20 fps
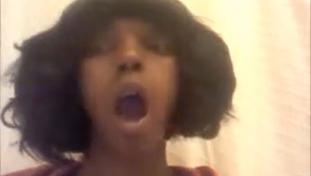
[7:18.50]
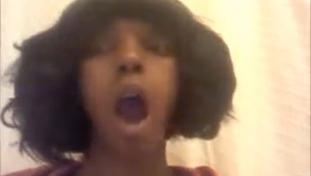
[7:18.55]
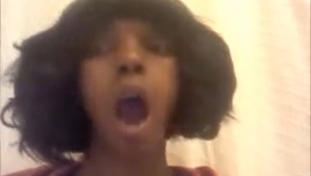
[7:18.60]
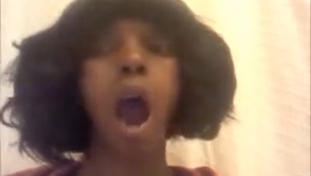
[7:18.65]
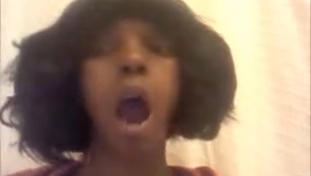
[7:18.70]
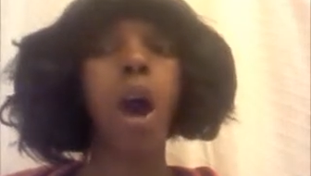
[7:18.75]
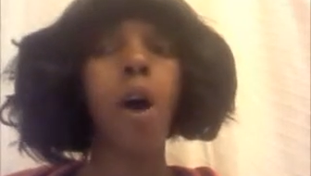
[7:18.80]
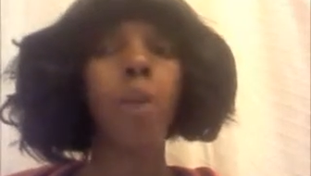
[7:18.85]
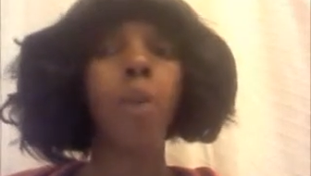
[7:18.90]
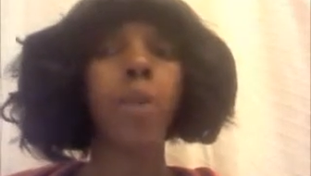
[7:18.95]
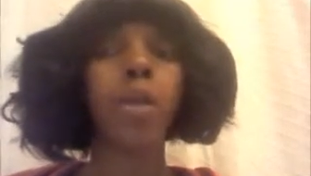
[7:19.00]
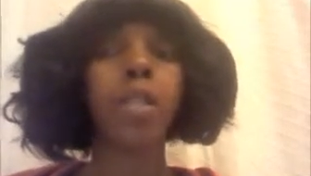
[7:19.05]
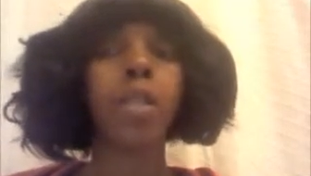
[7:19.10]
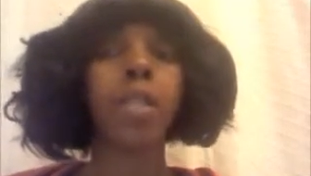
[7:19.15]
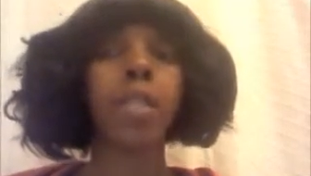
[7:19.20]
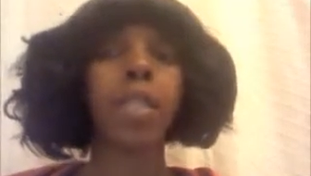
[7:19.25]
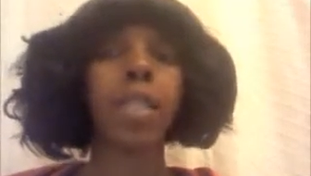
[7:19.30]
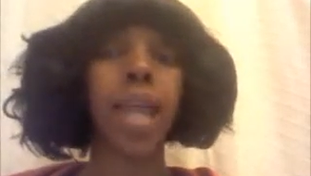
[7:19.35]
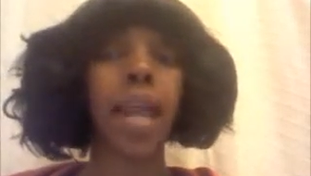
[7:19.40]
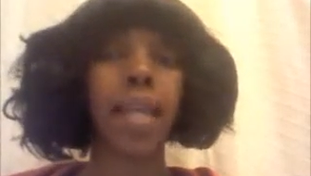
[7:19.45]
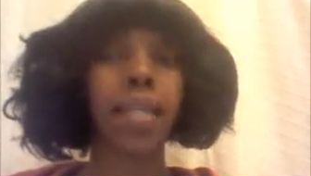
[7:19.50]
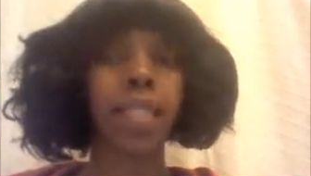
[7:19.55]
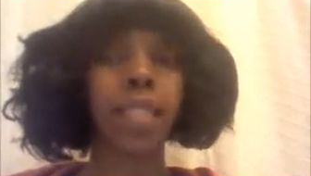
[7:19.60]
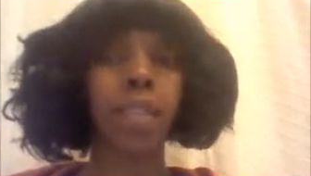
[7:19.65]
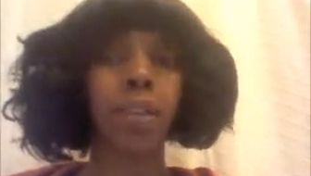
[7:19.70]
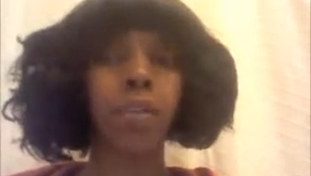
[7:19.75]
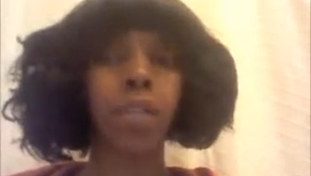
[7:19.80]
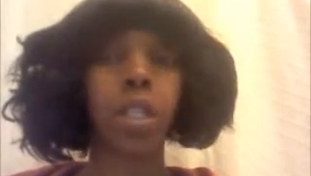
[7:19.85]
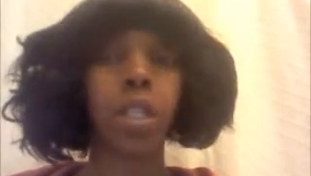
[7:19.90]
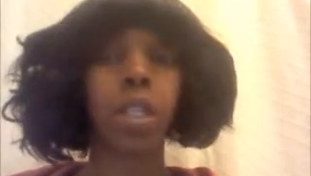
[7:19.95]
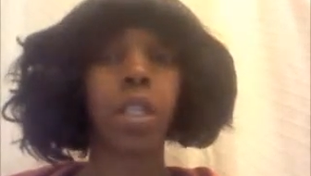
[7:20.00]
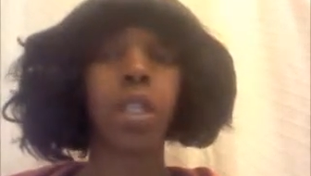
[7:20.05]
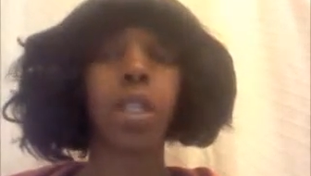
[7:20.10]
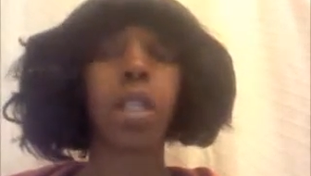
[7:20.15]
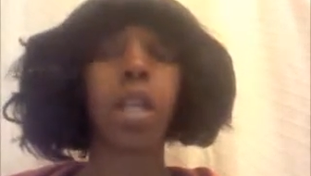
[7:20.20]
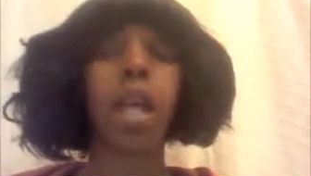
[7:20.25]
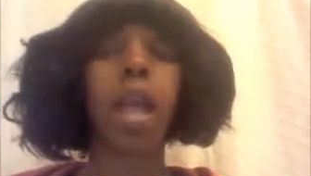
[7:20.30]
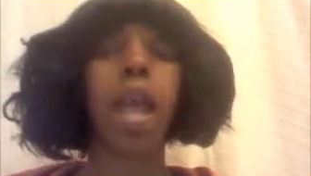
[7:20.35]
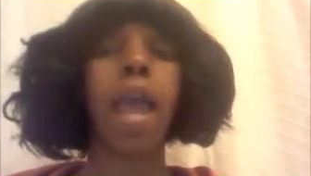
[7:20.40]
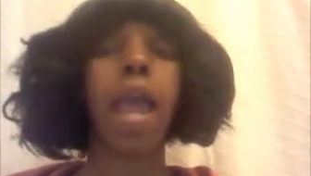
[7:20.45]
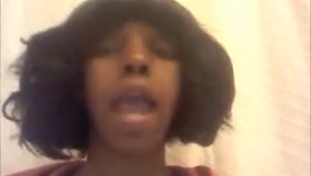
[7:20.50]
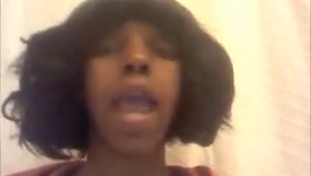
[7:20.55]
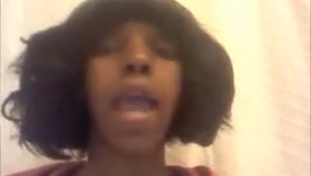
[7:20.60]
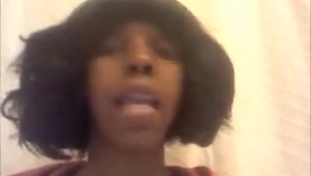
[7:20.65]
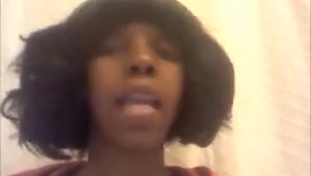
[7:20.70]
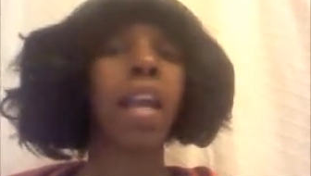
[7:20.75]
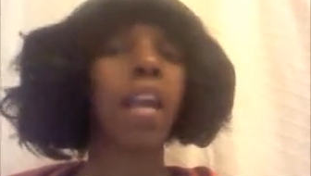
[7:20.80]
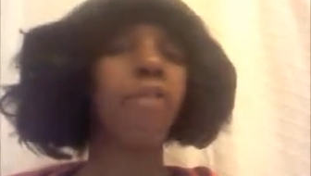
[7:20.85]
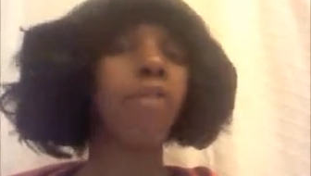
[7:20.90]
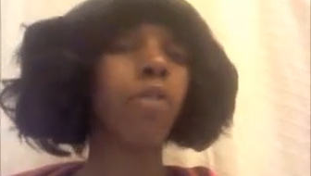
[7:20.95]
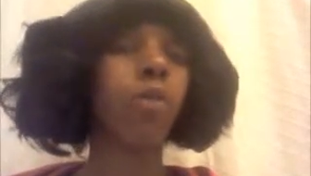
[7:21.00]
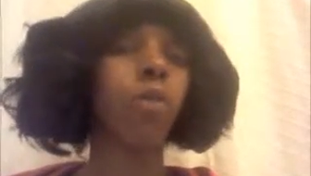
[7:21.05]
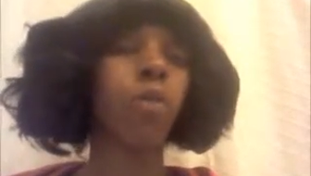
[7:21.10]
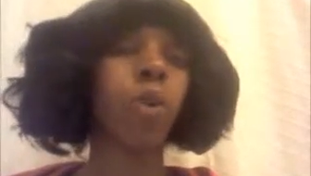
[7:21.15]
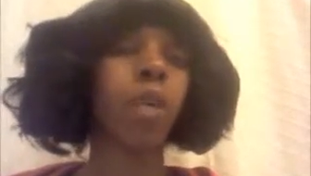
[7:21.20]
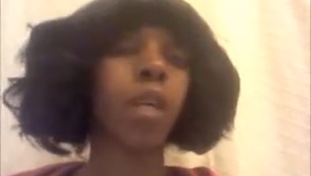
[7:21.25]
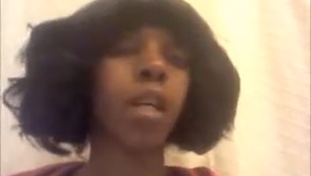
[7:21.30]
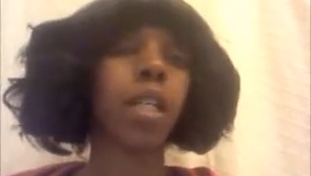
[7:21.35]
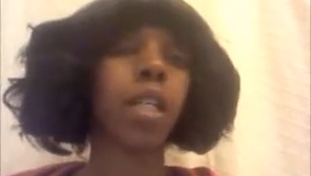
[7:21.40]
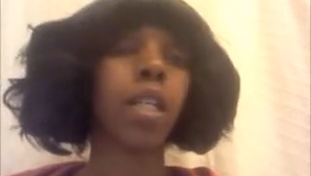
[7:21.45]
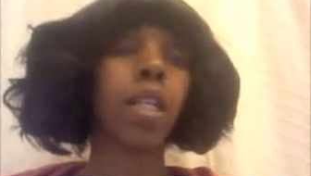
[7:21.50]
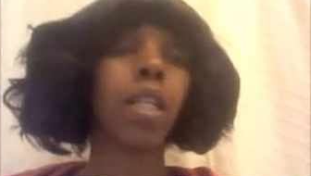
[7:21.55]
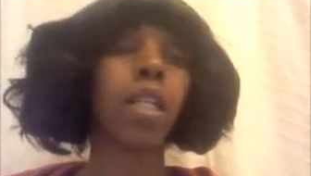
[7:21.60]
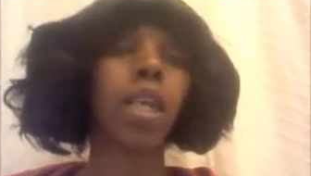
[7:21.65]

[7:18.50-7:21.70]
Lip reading: all business activities and everyone